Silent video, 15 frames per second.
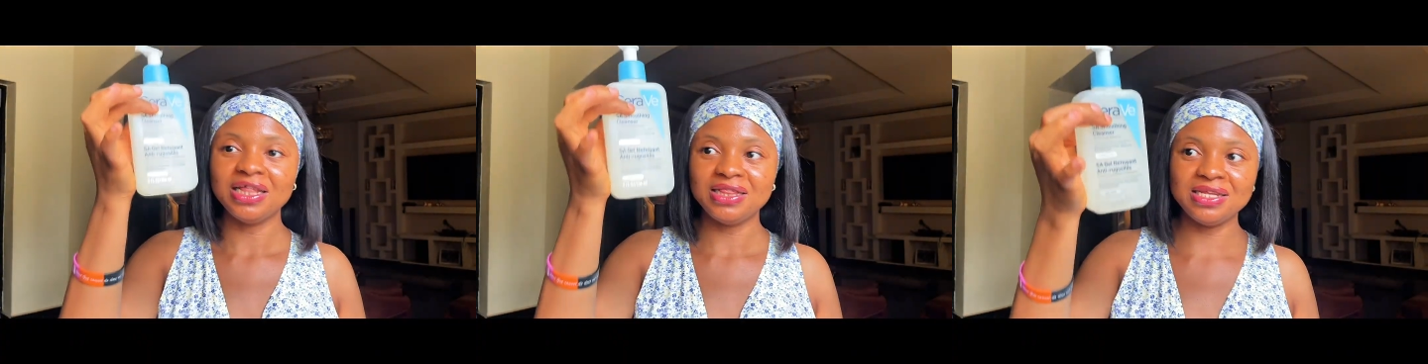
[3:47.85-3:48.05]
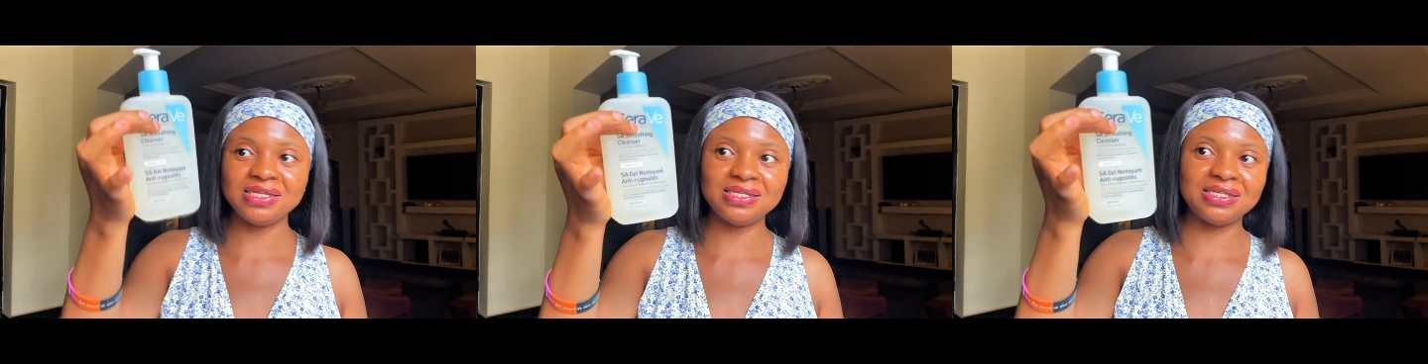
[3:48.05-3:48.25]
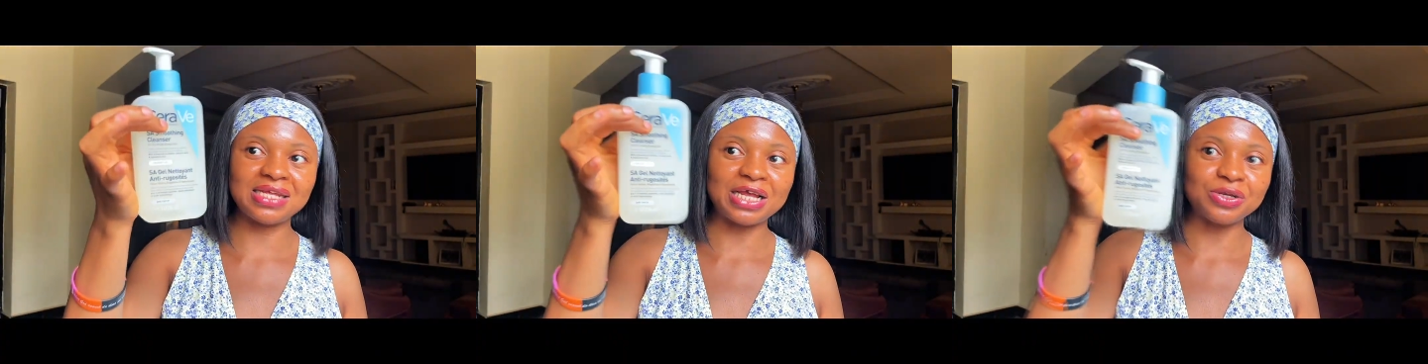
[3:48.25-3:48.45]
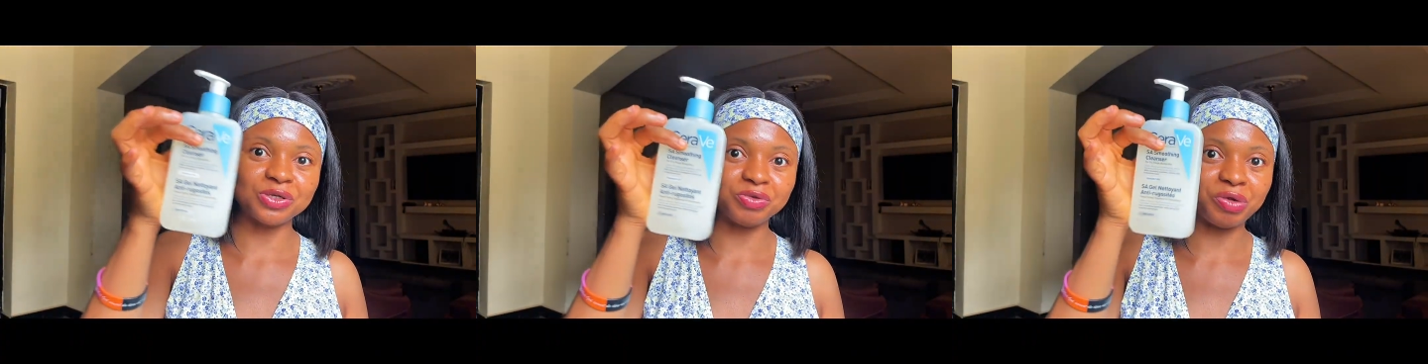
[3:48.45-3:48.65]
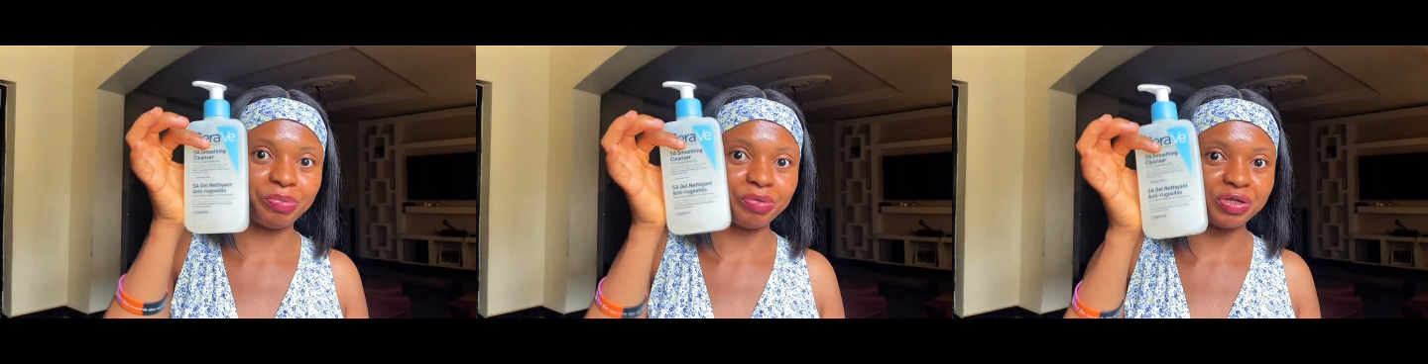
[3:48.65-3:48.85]
I
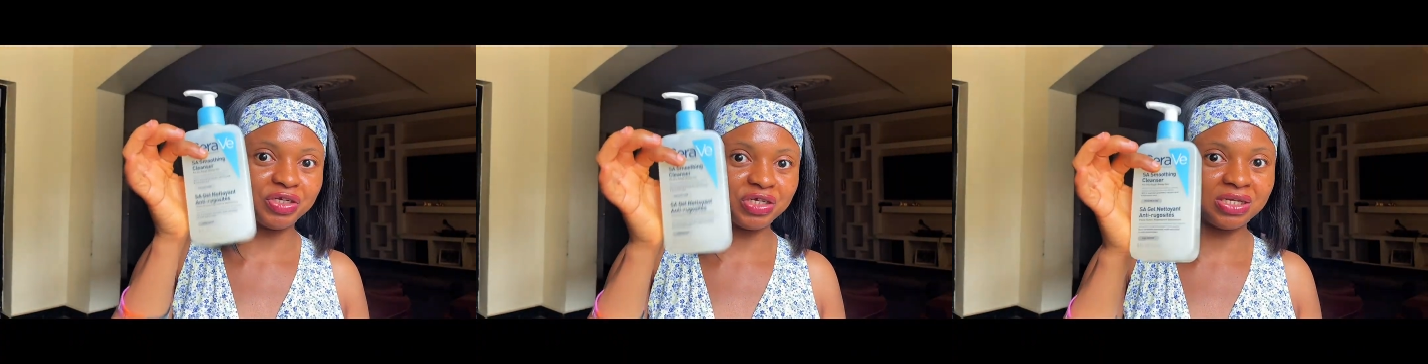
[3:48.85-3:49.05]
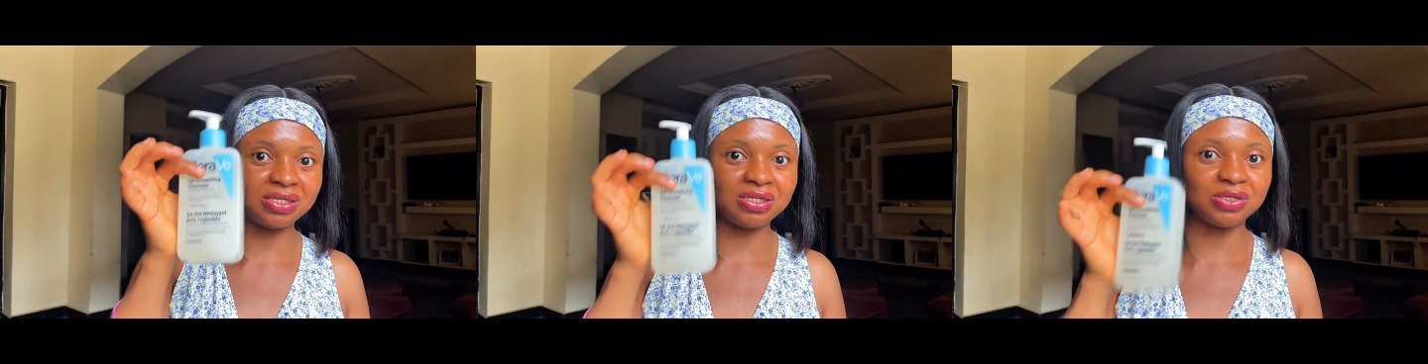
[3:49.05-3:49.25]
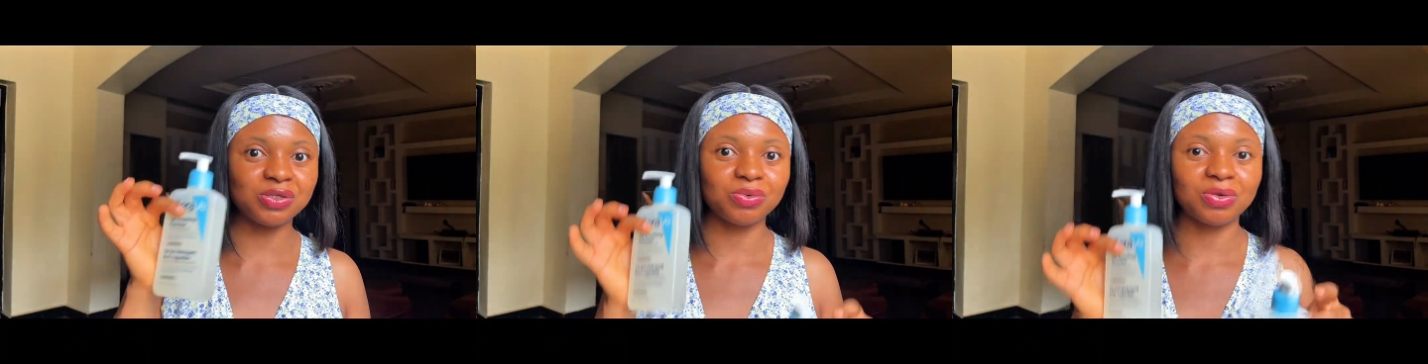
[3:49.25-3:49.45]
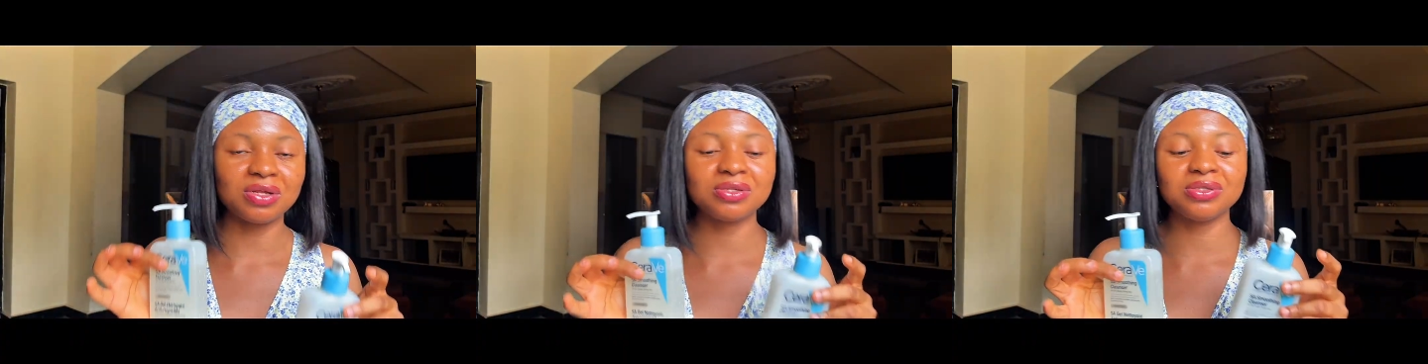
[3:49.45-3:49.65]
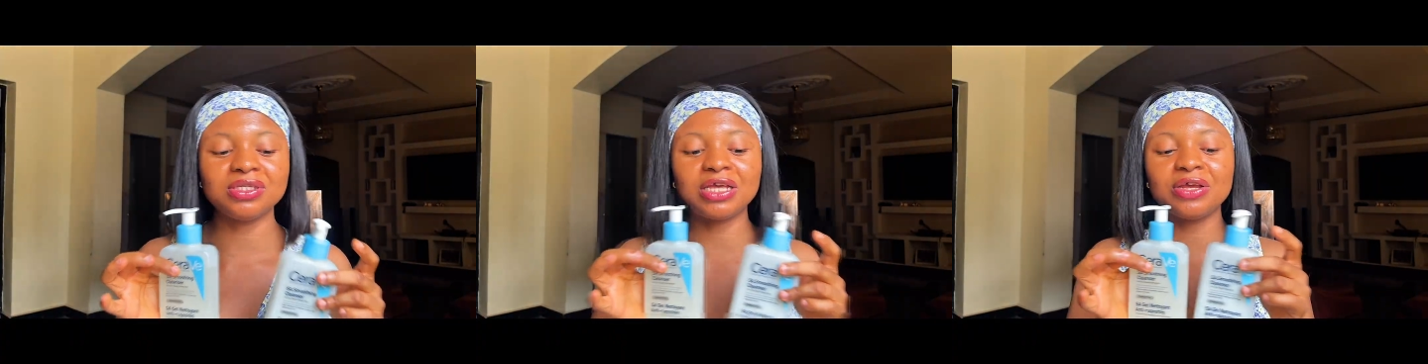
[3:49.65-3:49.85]
just repurchased this one
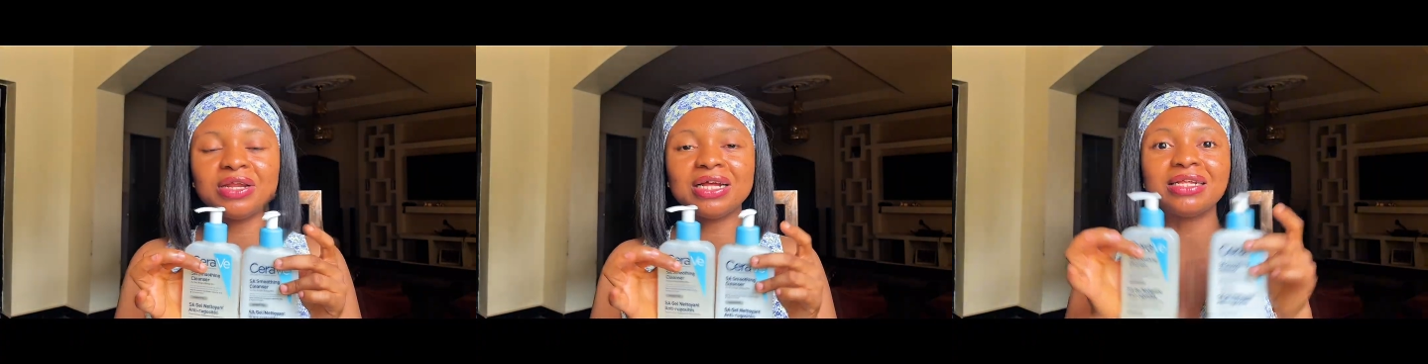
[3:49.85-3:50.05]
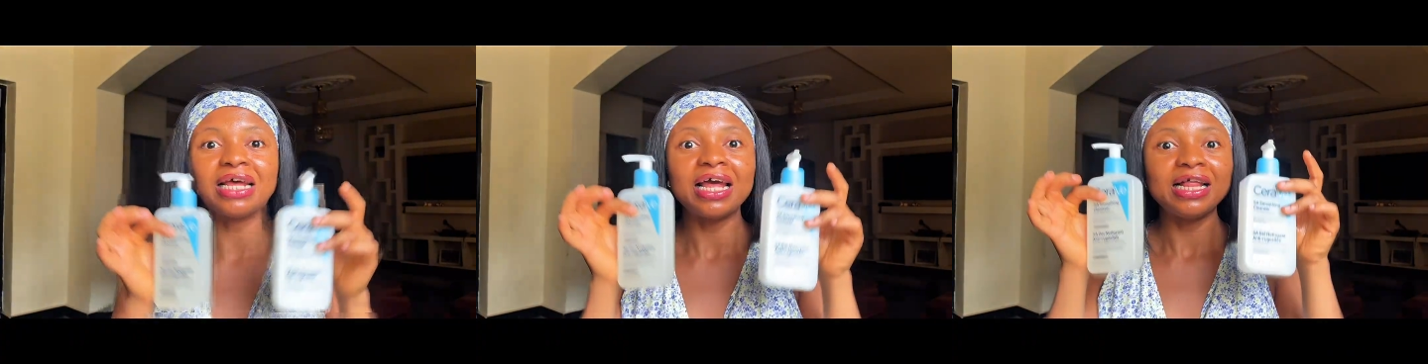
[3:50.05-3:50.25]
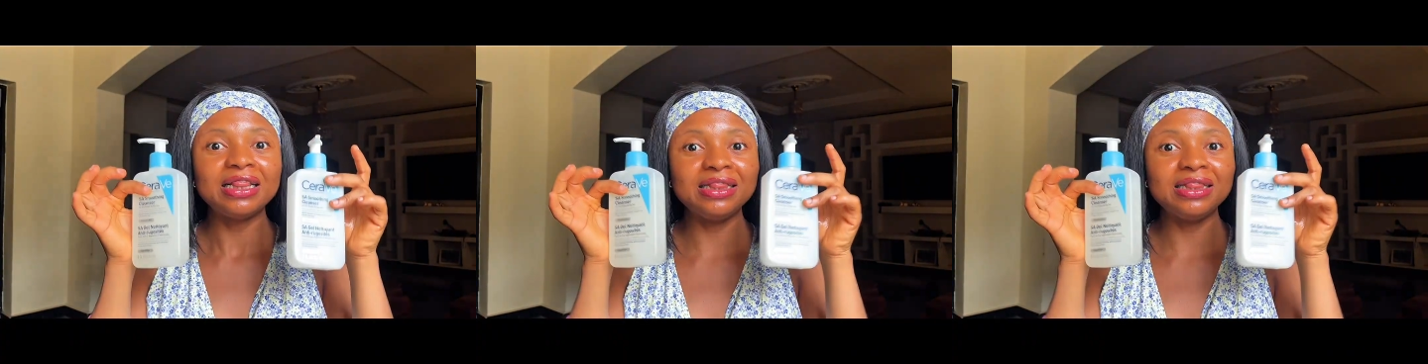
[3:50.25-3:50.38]
to tell you that